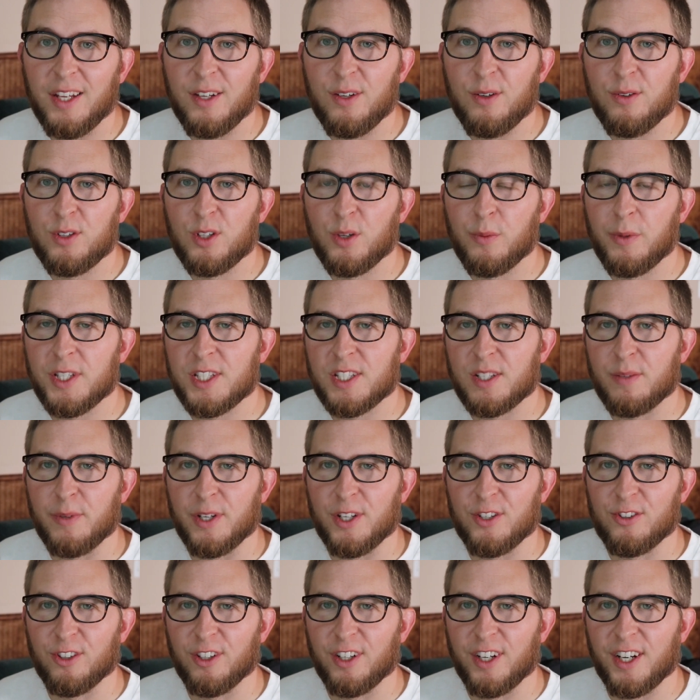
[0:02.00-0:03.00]
Hey YouTube, it's
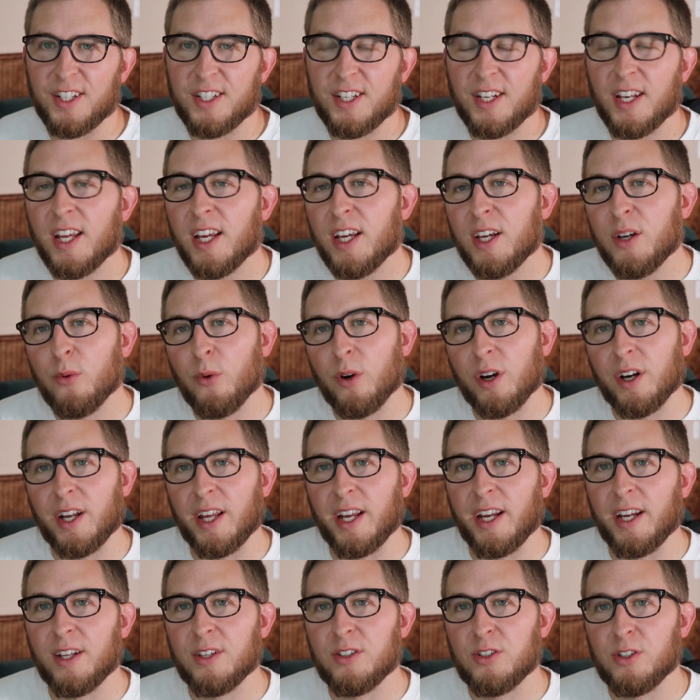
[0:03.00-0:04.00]
Dimitri, and today we're going
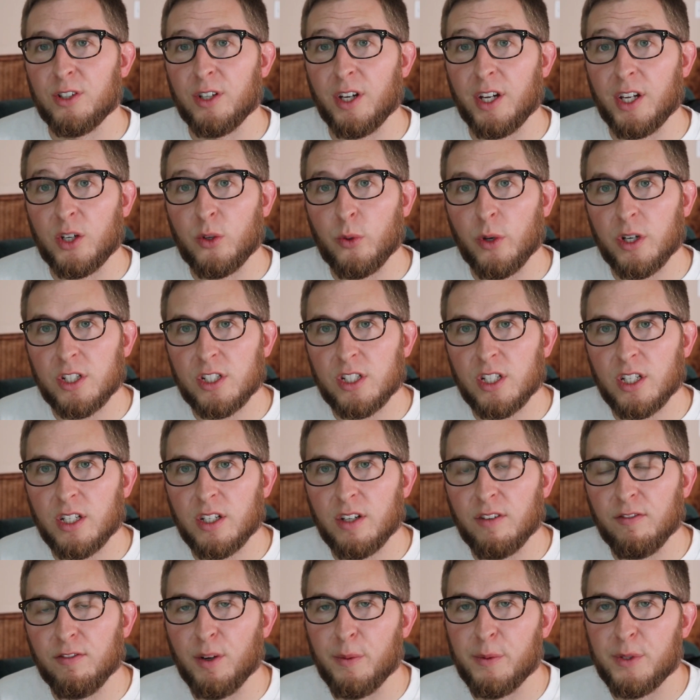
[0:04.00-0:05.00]
to answer a
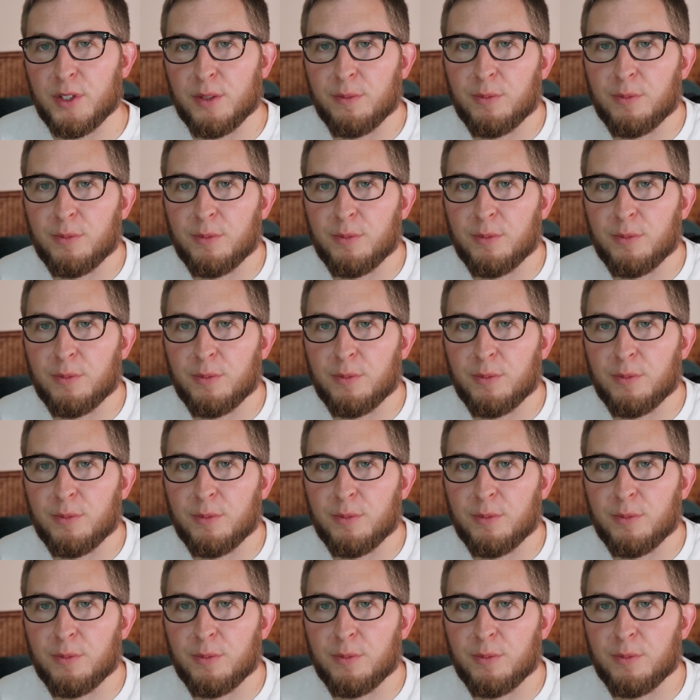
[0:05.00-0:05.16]
question from a